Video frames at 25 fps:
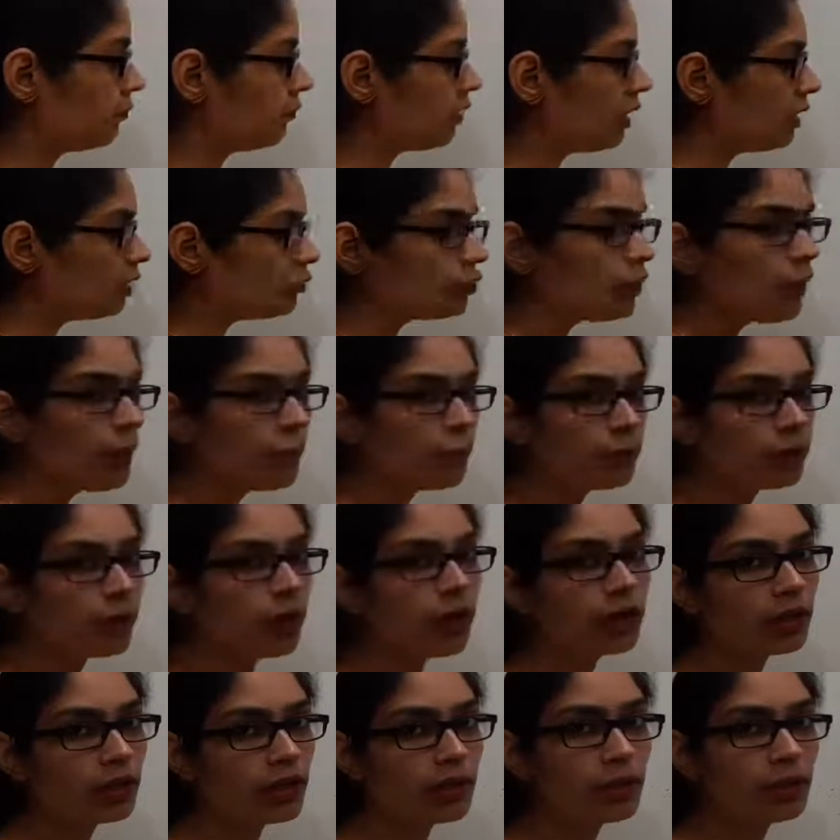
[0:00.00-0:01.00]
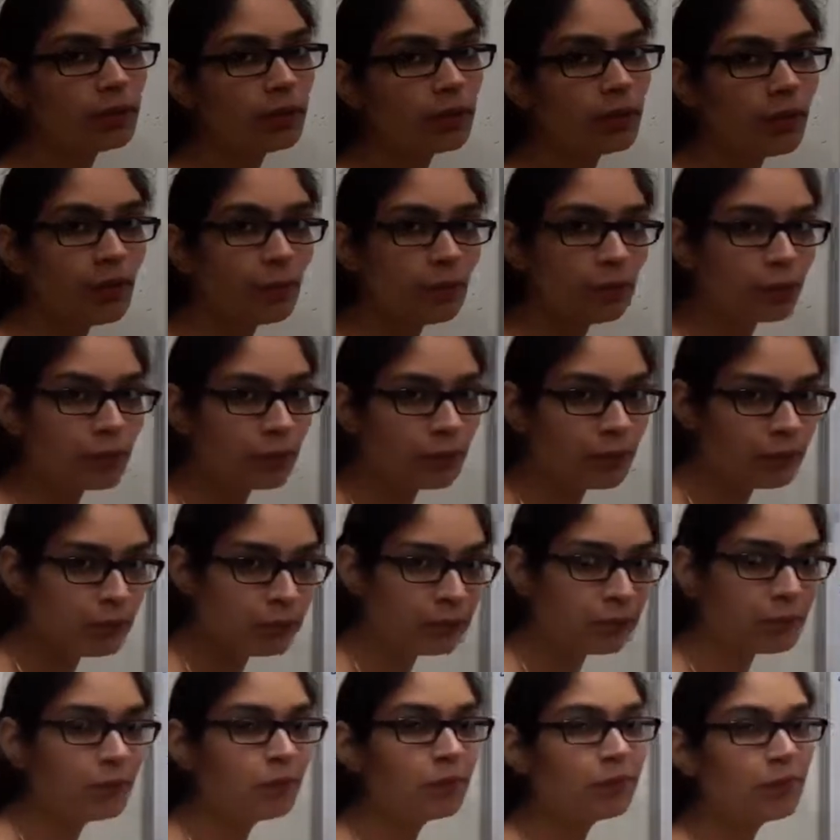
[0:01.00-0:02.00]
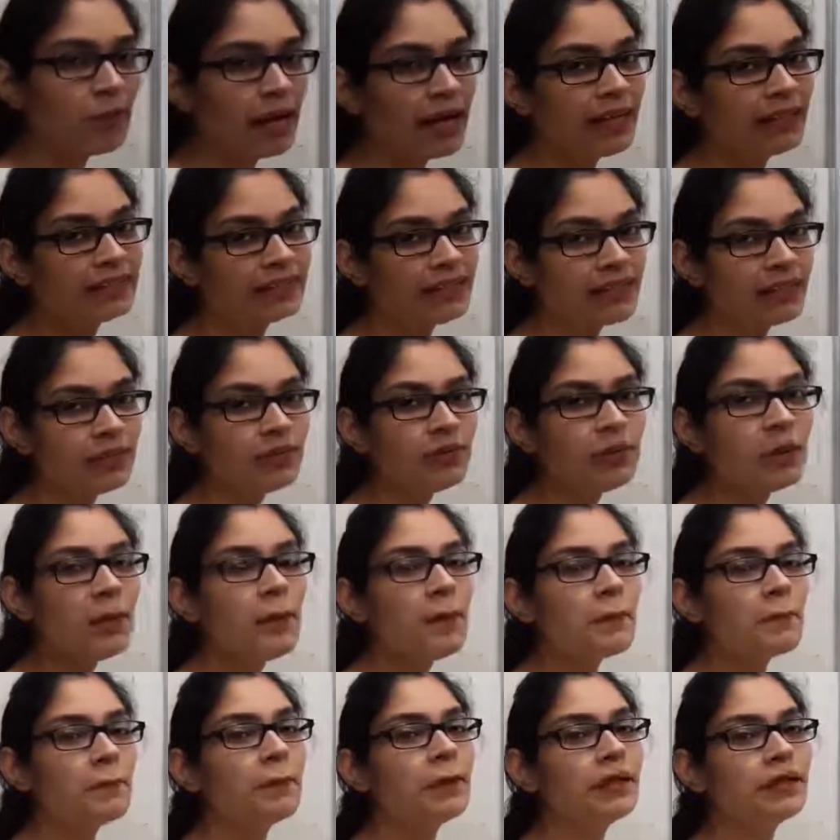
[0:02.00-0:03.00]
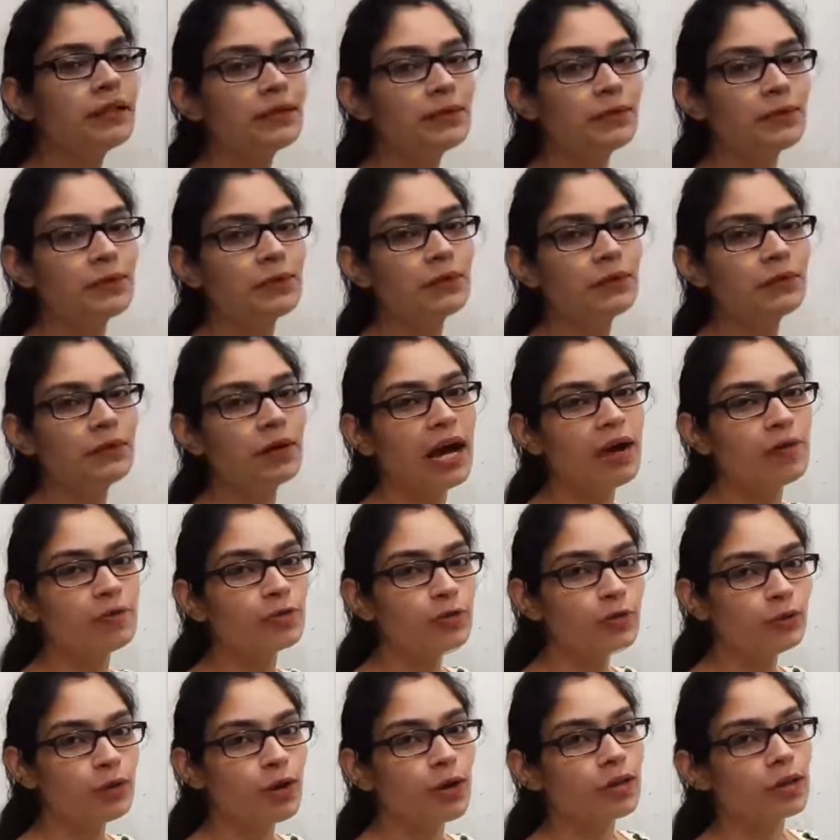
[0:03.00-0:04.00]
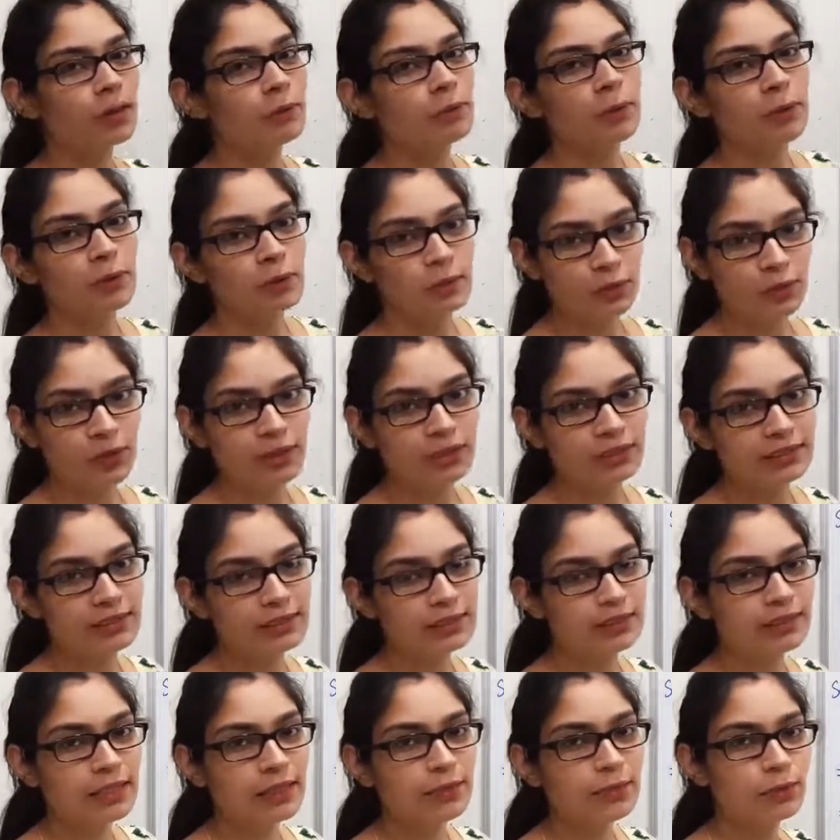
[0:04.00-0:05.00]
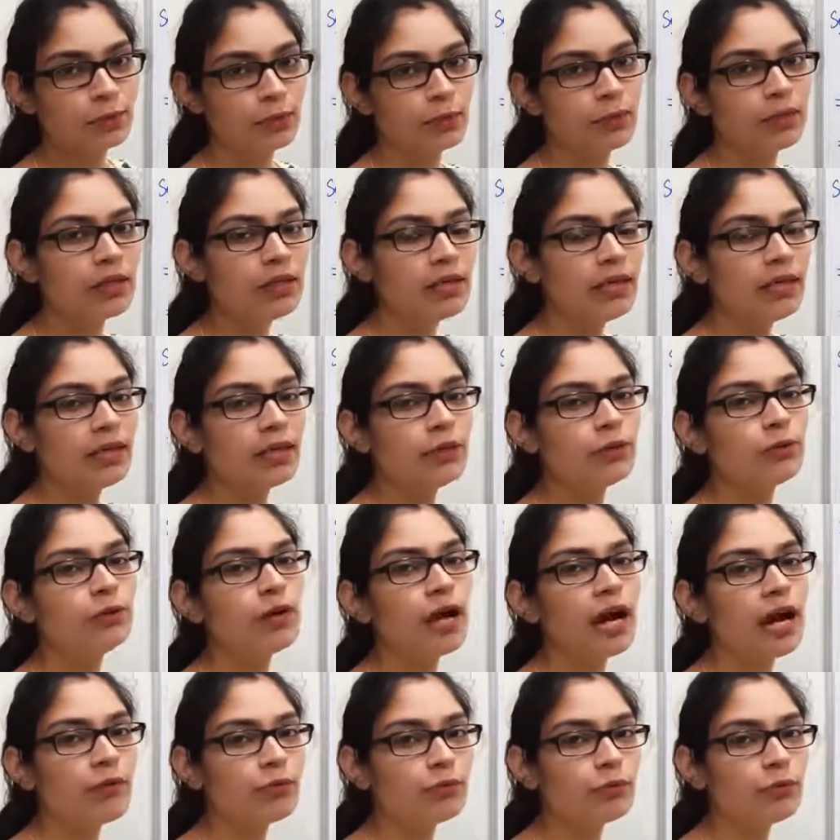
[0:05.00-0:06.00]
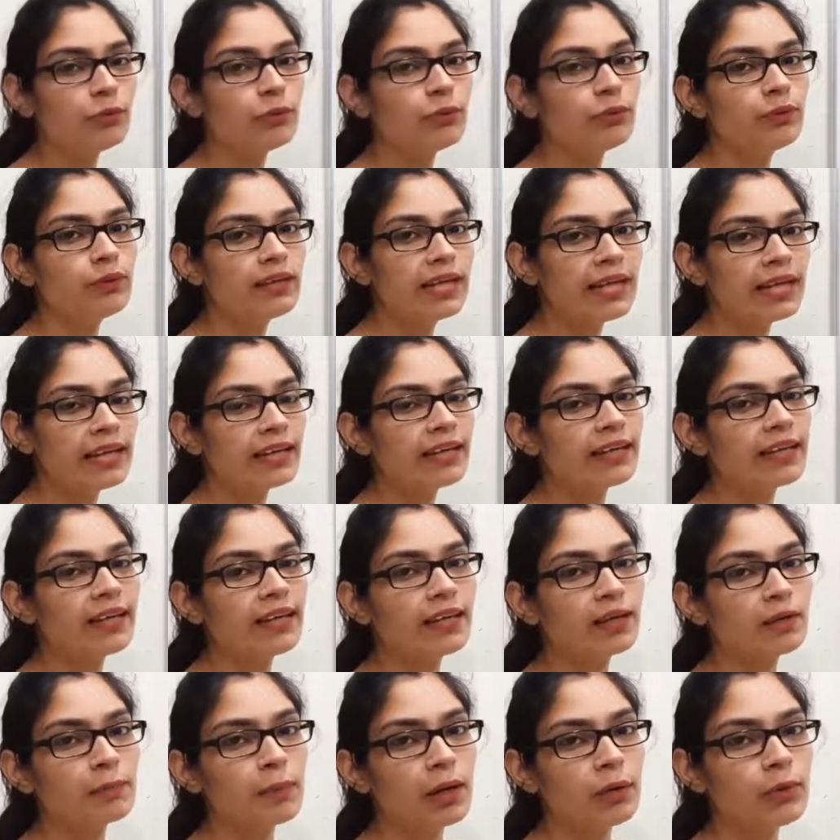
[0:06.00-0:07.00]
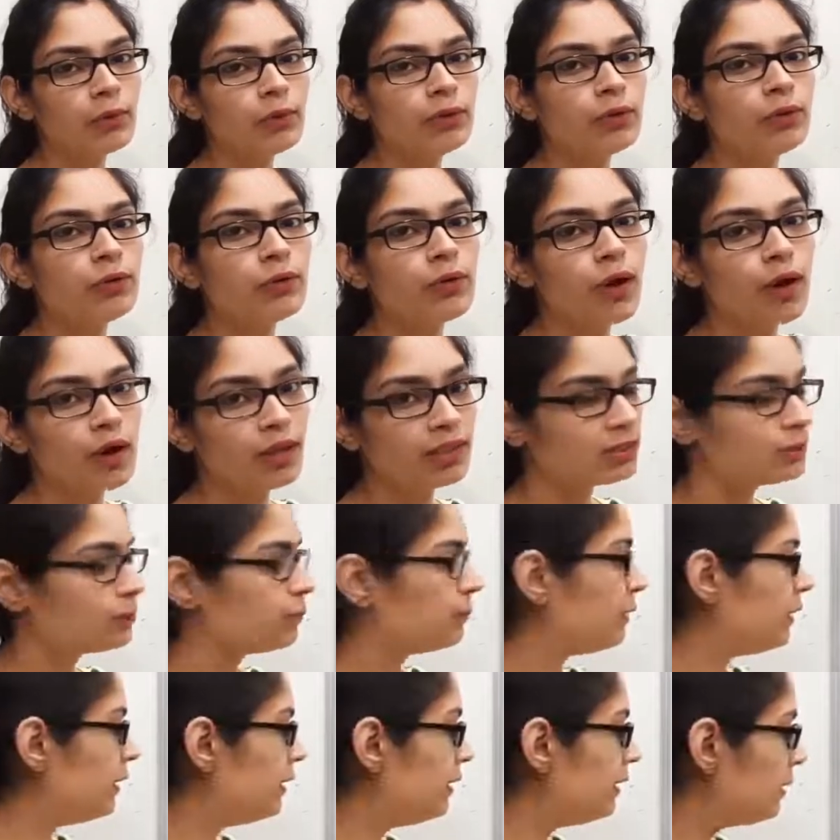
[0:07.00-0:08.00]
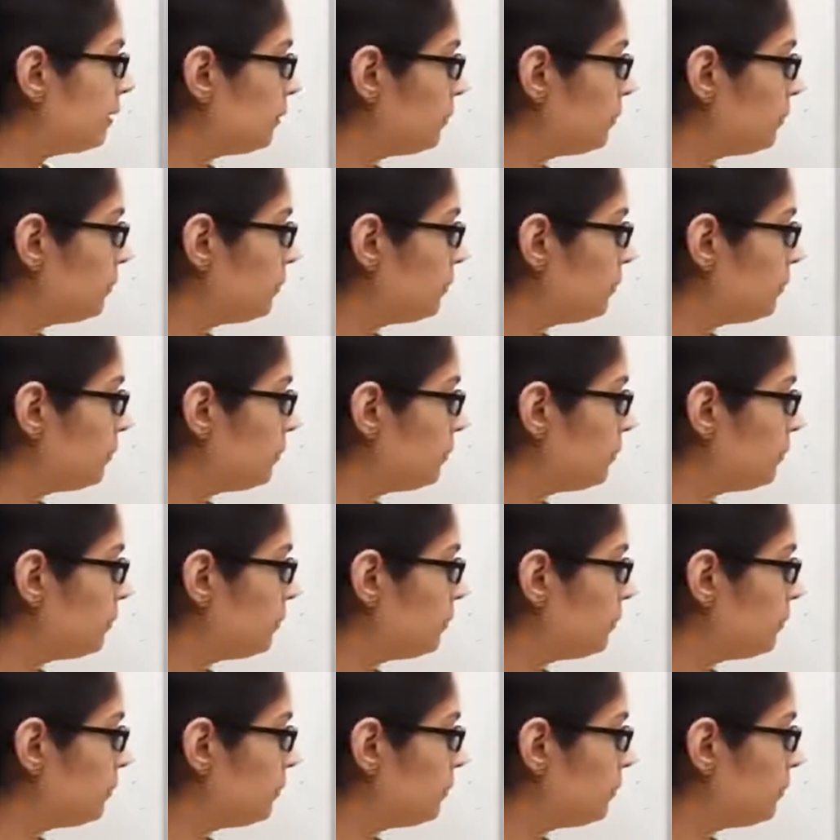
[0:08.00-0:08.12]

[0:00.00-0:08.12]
So I am talking about myself, but you have to talk about yourselves, and you have to take care about your speed.